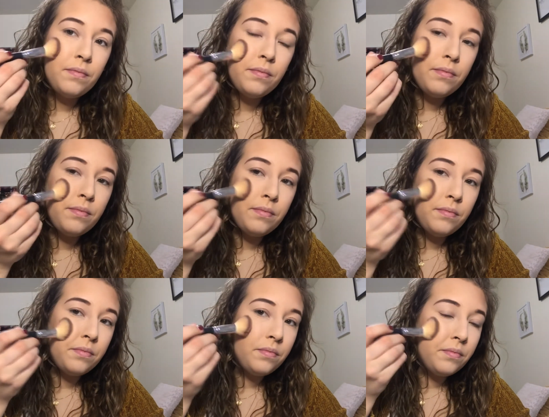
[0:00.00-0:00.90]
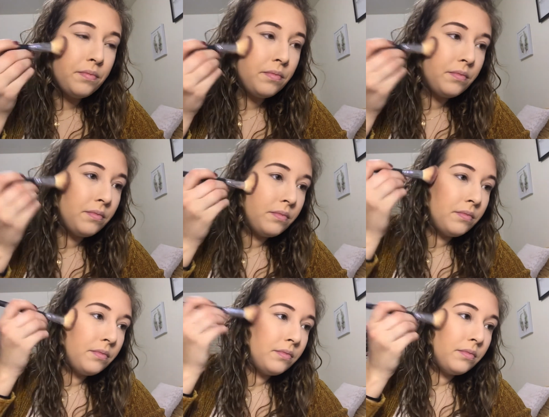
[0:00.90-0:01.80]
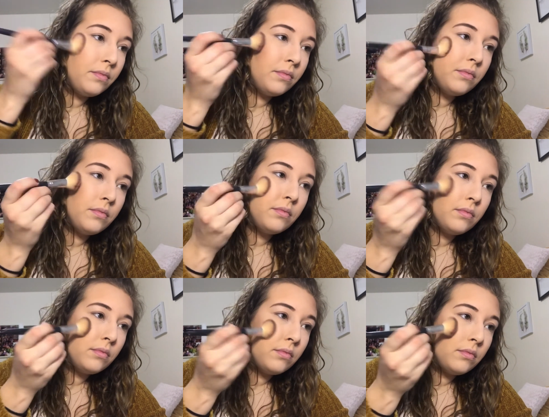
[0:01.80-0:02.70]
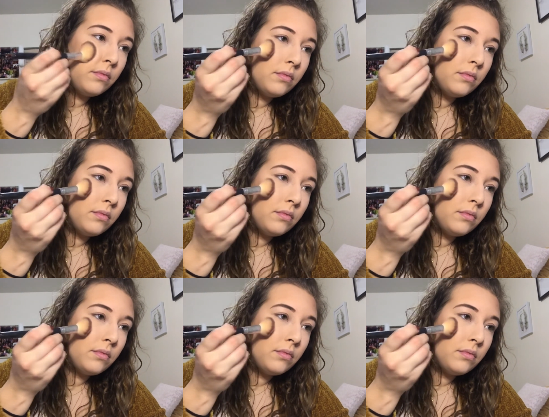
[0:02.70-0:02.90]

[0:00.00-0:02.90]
(no one is talking)